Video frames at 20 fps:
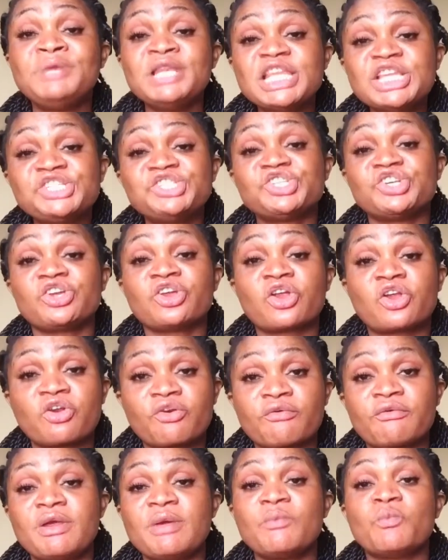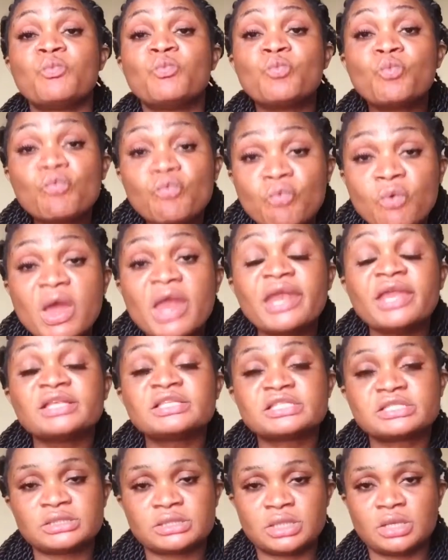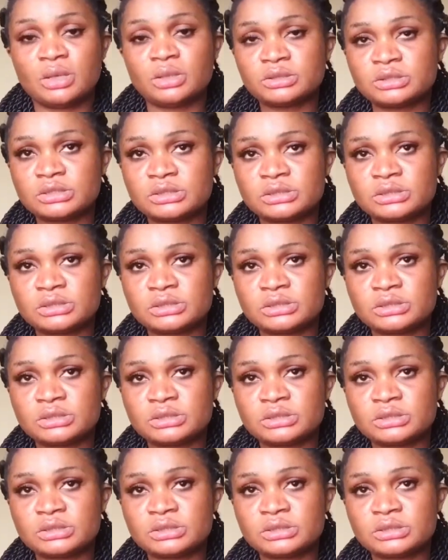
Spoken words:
bleaching cream when it's not?